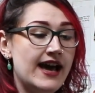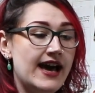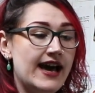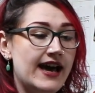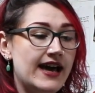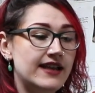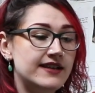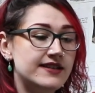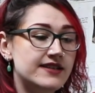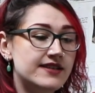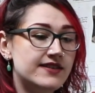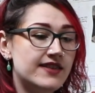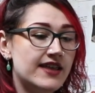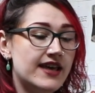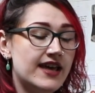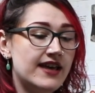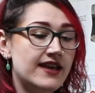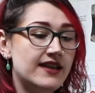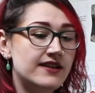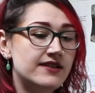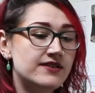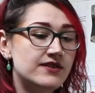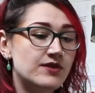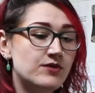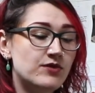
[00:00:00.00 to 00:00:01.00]
And
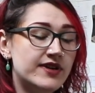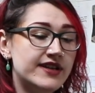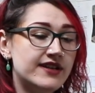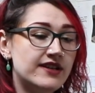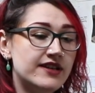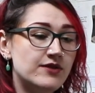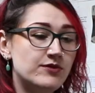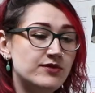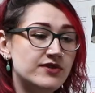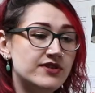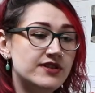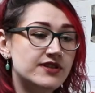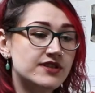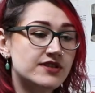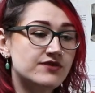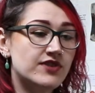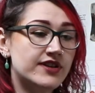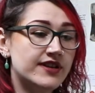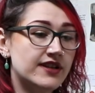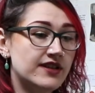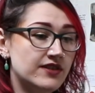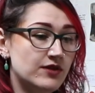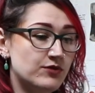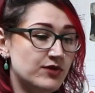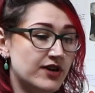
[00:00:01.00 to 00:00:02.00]
then when I was
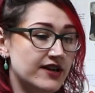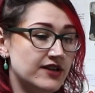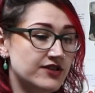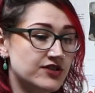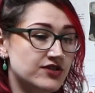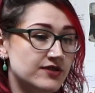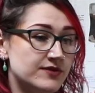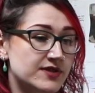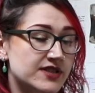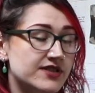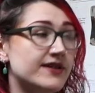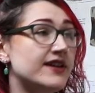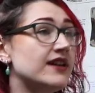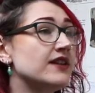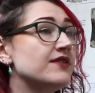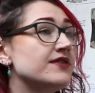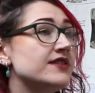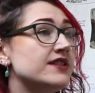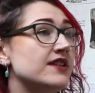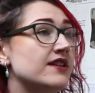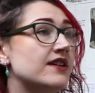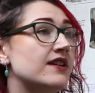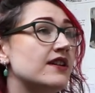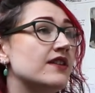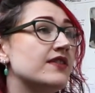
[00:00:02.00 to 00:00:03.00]
running the workshop, so
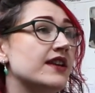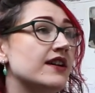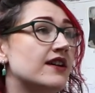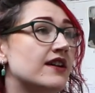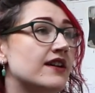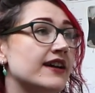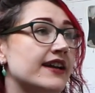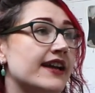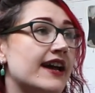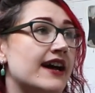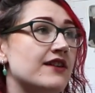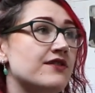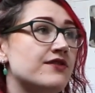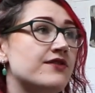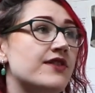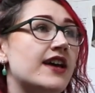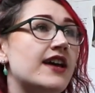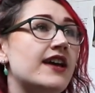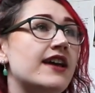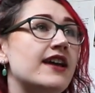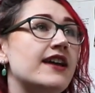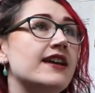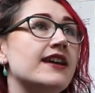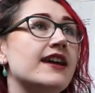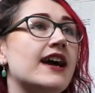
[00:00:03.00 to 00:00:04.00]
after the art
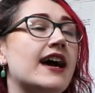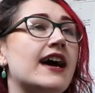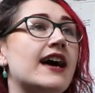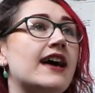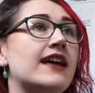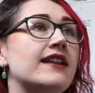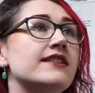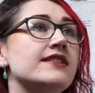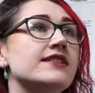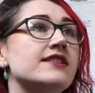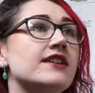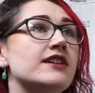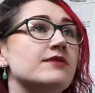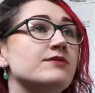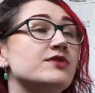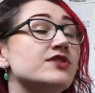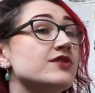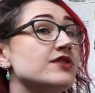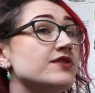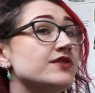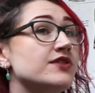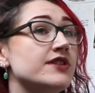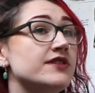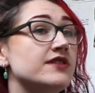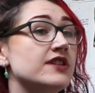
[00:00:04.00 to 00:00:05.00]
cafe and
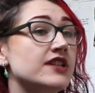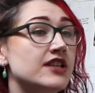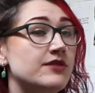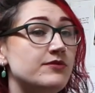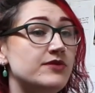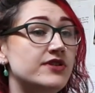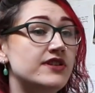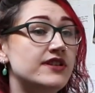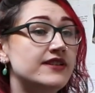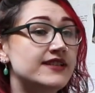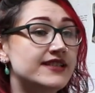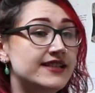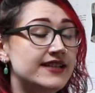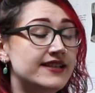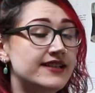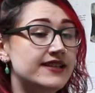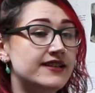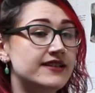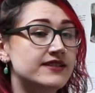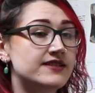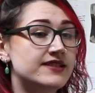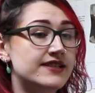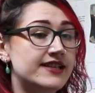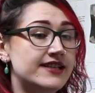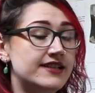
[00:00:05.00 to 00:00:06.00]
sort of doing the
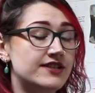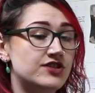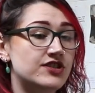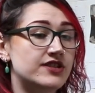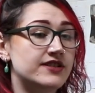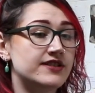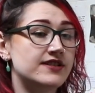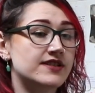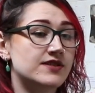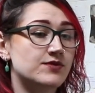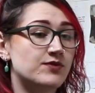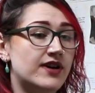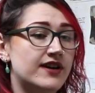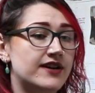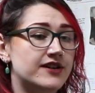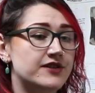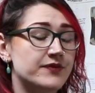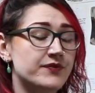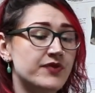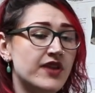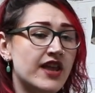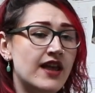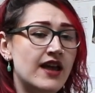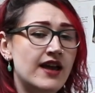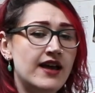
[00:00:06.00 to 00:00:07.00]
community teaching as
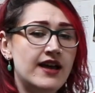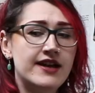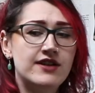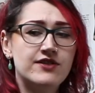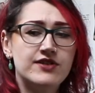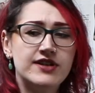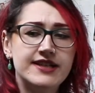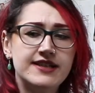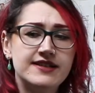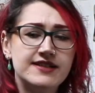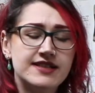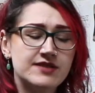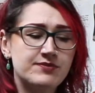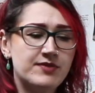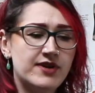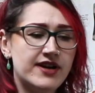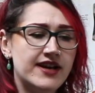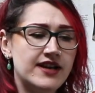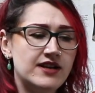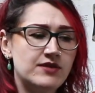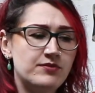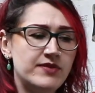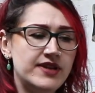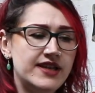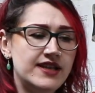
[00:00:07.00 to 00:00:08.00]
well, it really
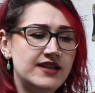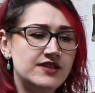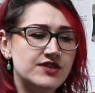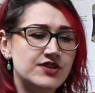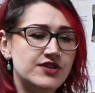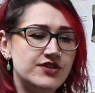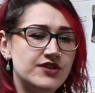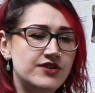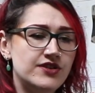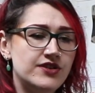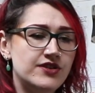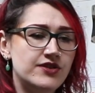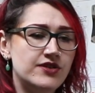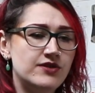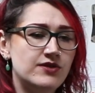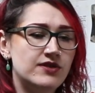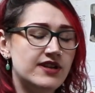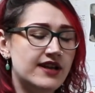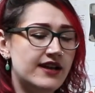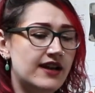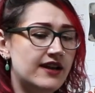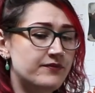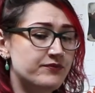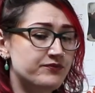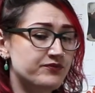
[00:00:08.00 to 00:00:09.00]
inspired me
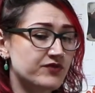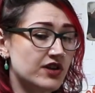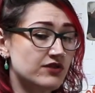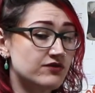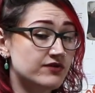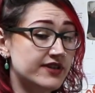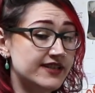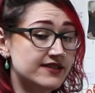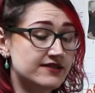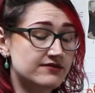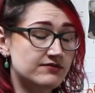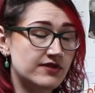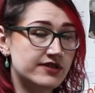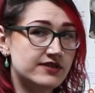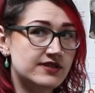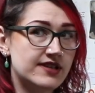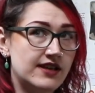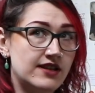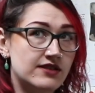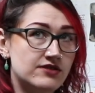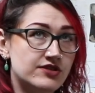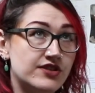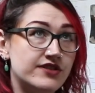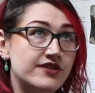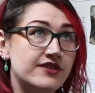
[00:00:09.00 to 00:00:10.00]
to
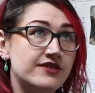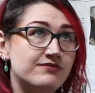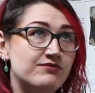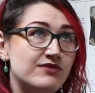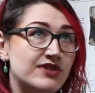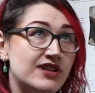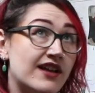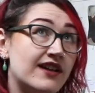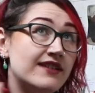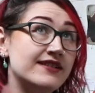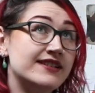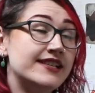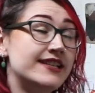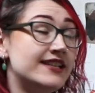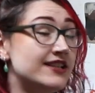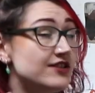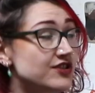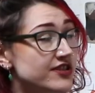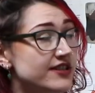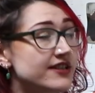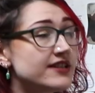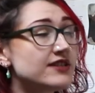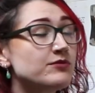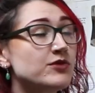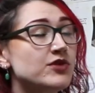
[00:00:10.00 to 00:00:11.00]
to learn
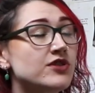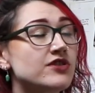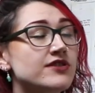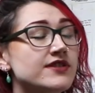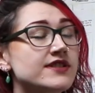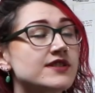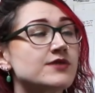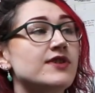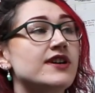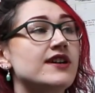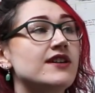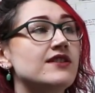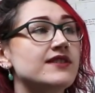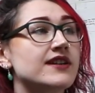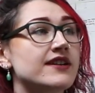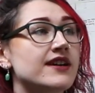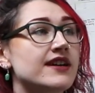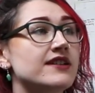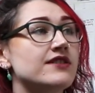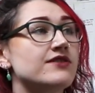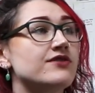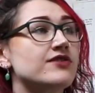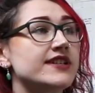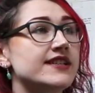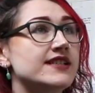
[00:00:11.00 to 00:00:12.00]
teaching more as well and
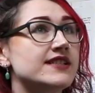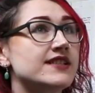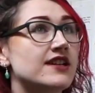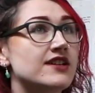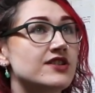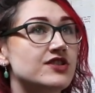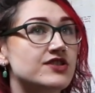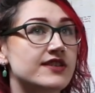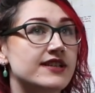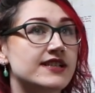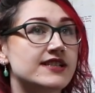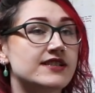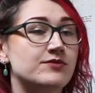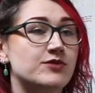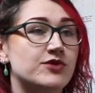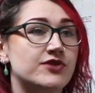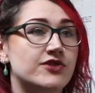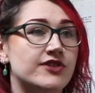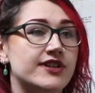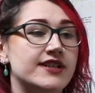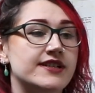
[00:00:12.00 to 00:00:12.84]
kind of research this more